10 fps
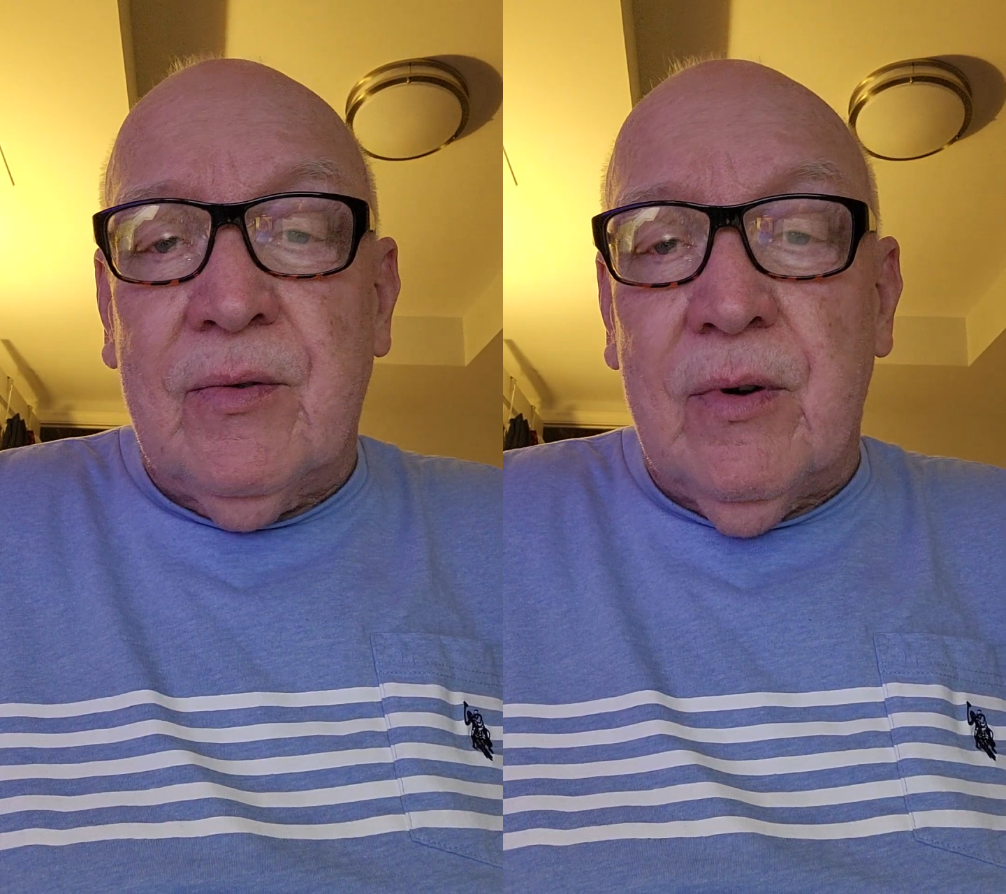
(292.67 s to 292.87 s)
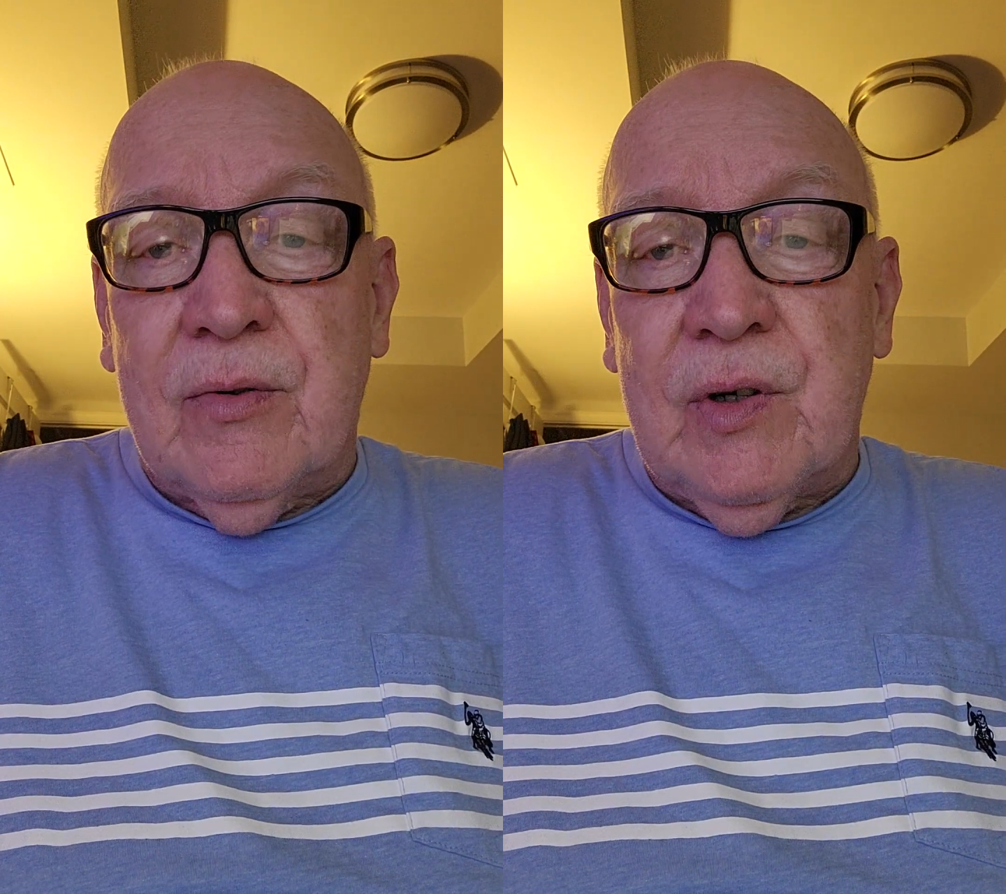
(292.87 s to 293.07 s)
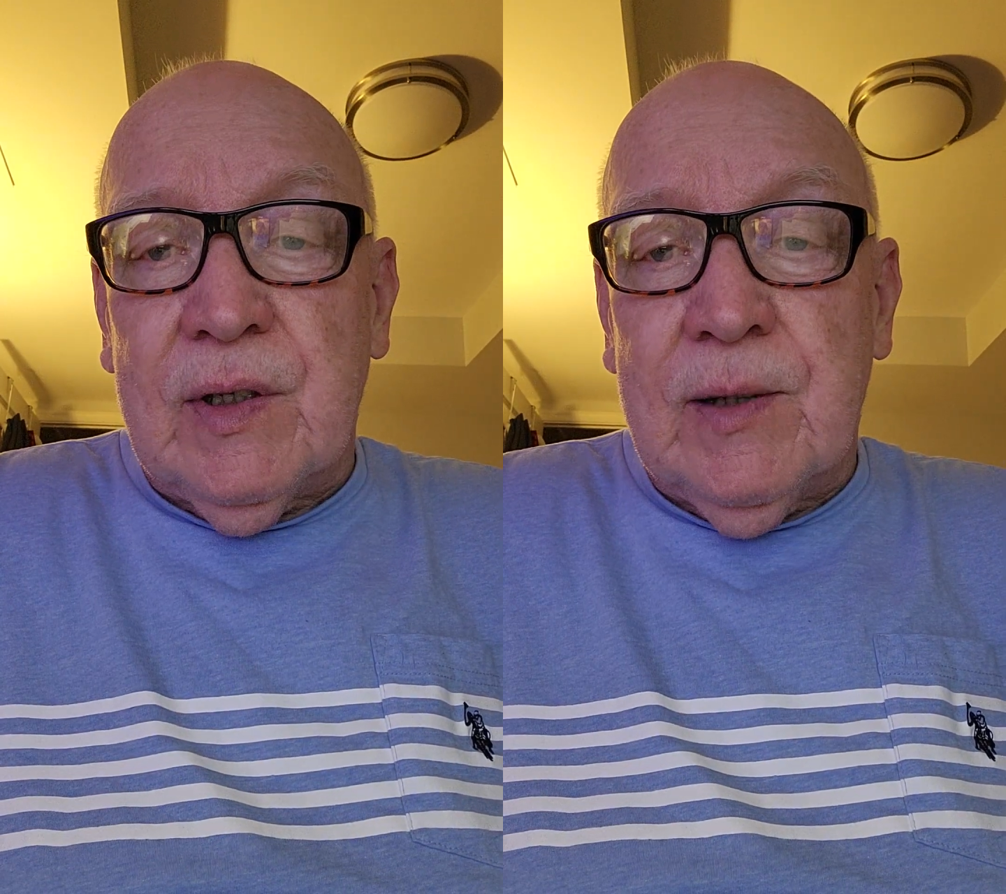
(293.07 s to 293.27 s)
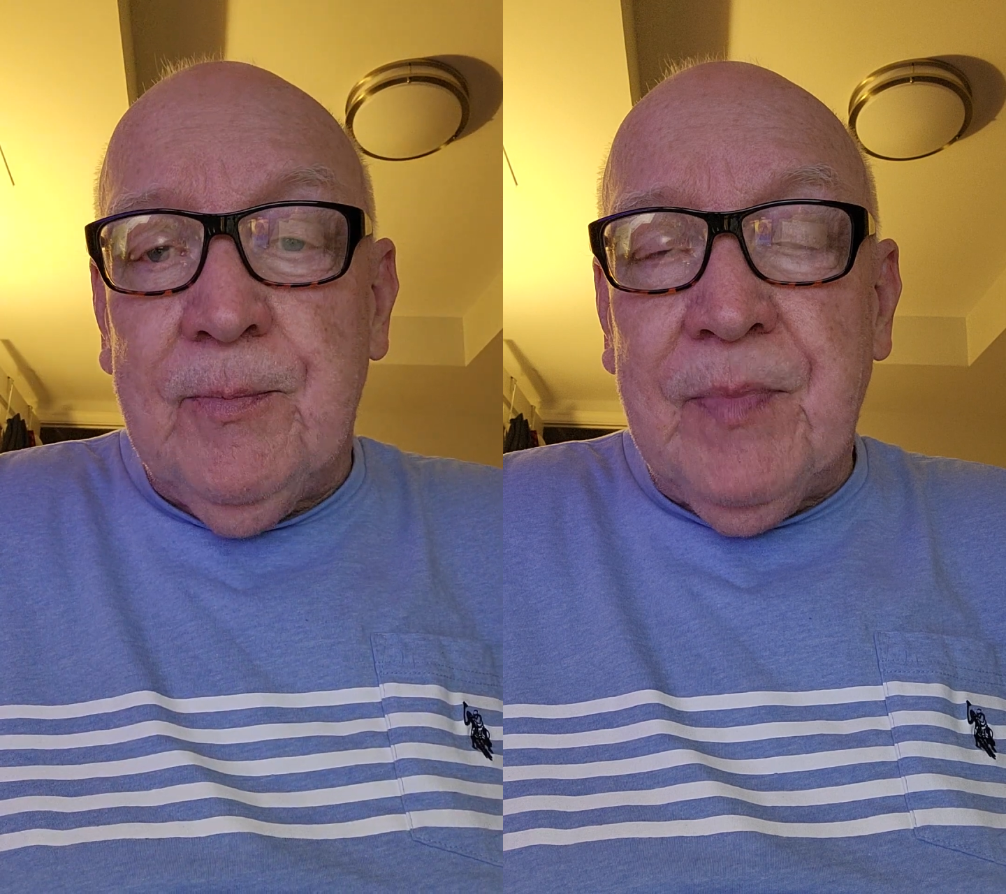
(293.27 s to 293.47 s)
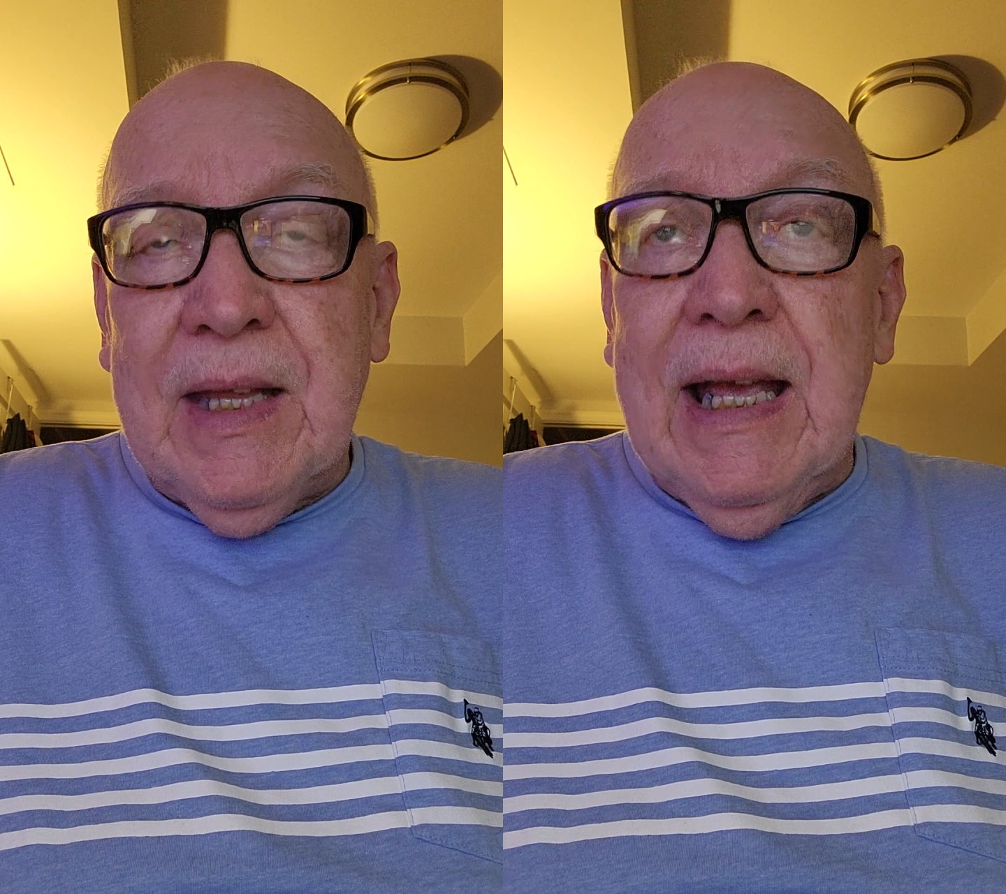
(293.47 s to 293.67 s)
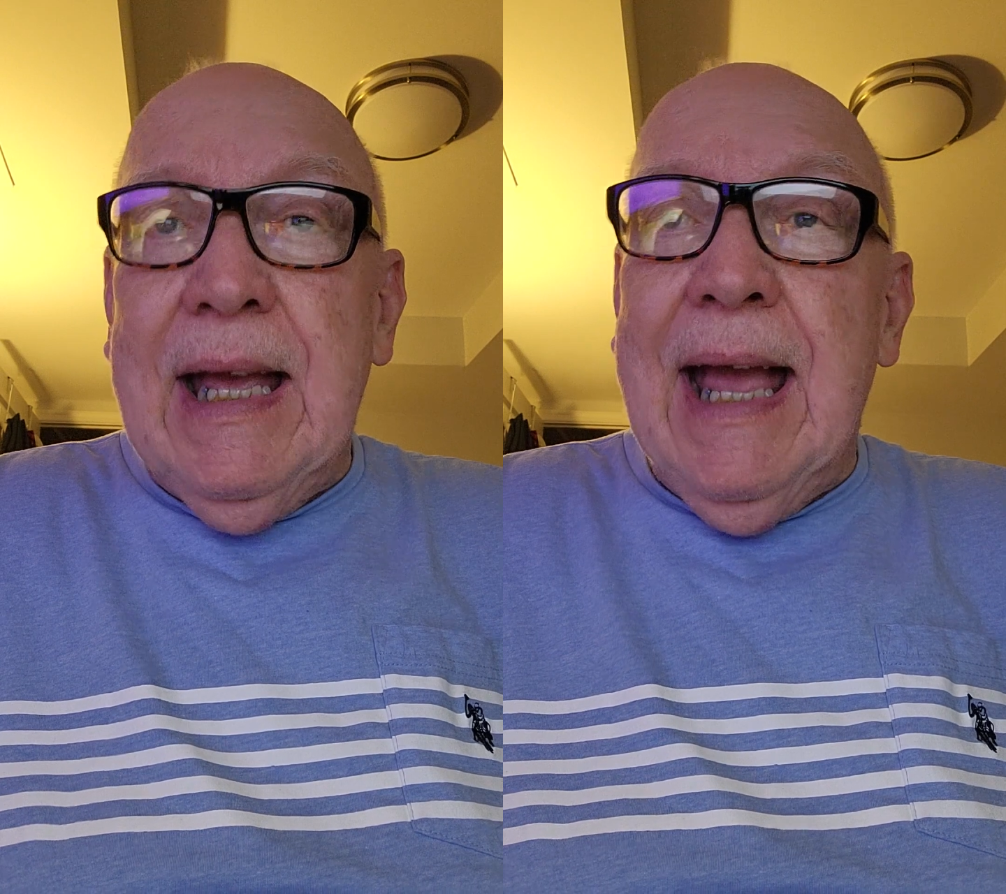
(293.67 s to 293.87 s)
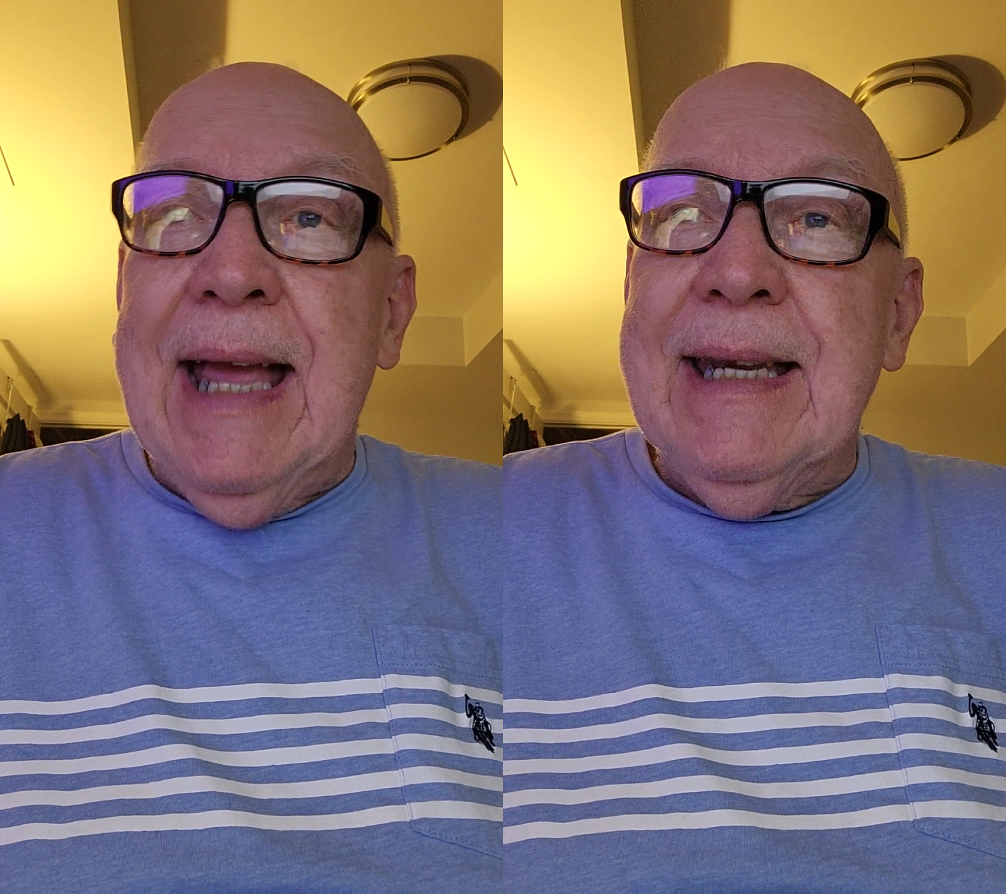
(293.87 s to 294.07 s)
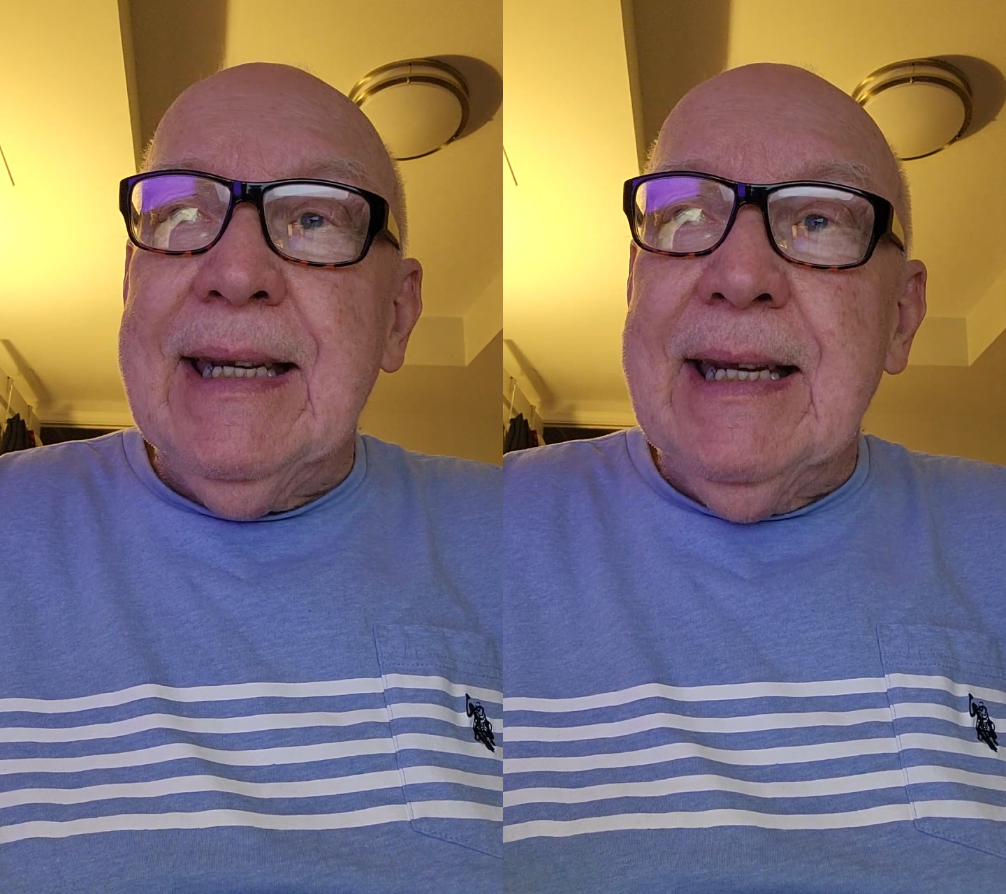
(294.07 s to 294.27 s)
groceries
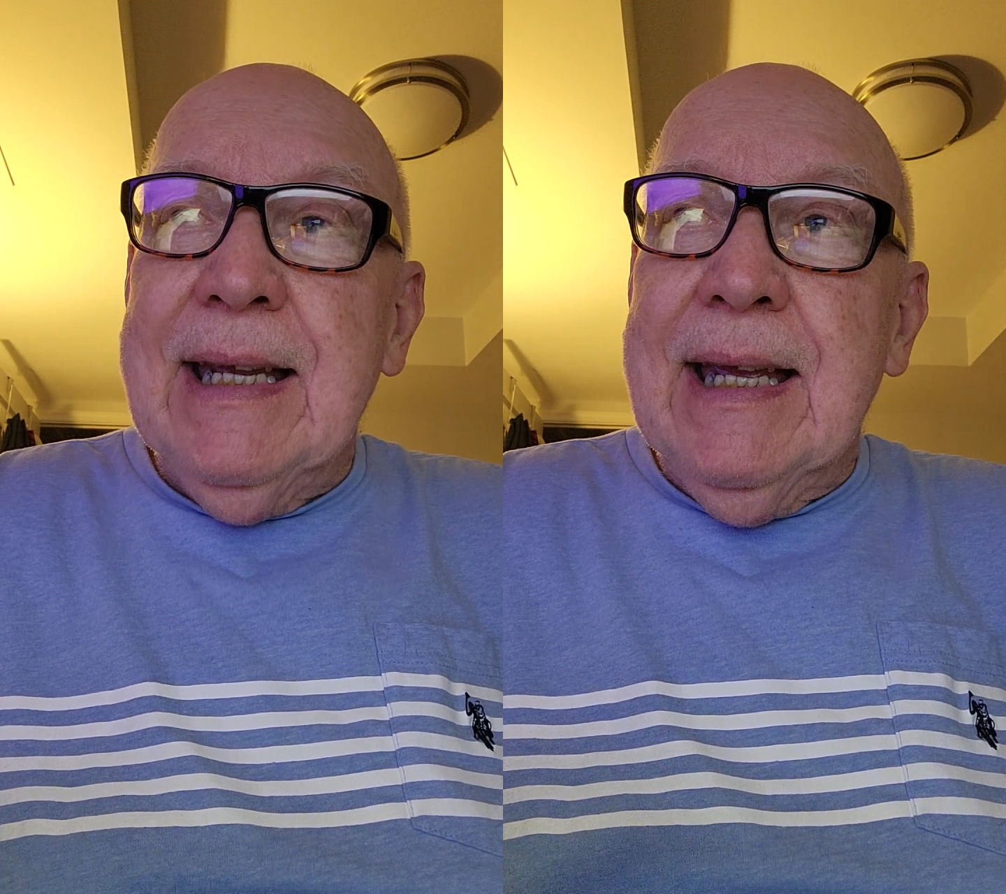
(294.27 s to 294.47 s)
and